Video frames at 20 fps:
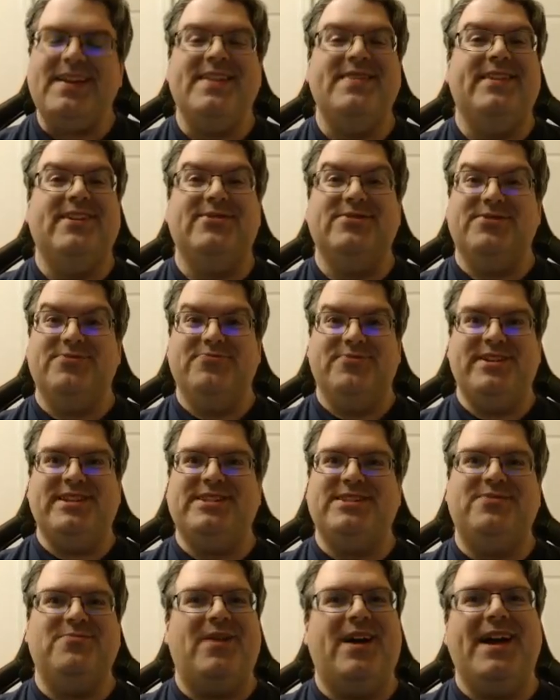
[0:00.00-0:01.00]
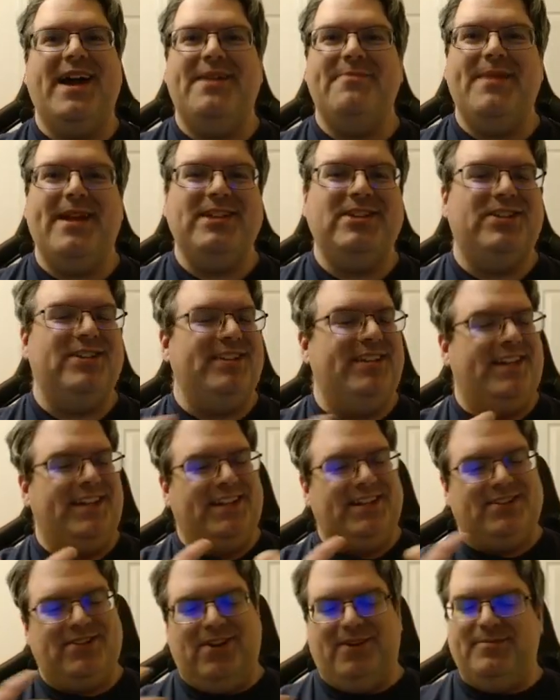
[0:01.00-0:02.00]
There's a reason why I mentioned it.
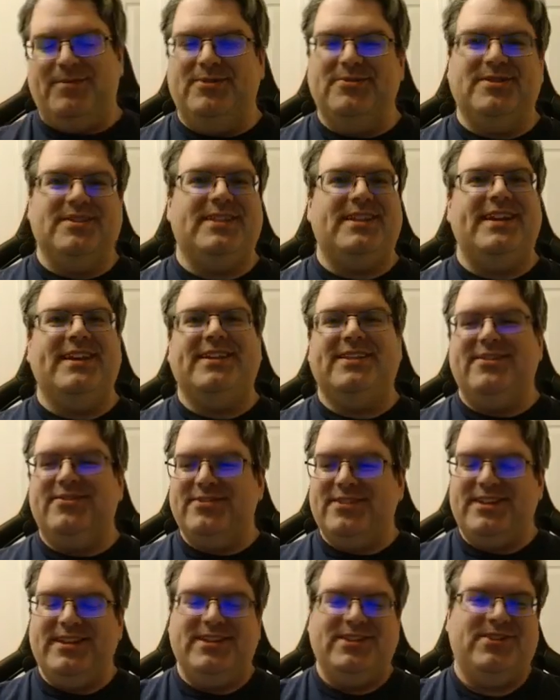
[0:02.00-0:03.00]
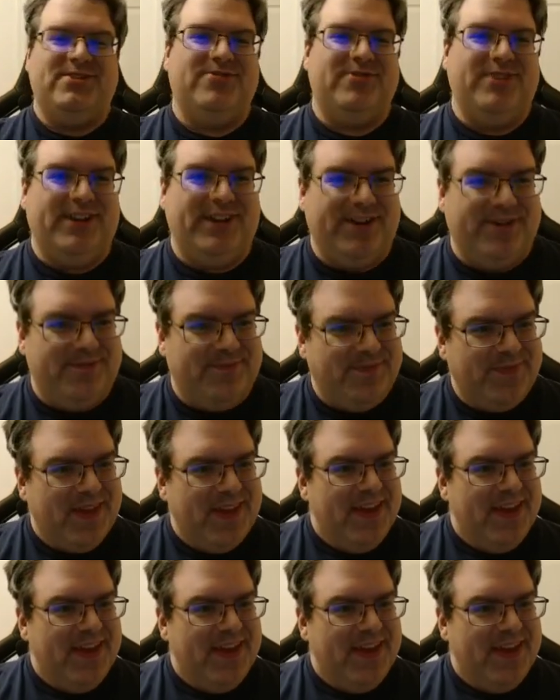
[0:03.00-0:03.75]
It's almost like there's a history here.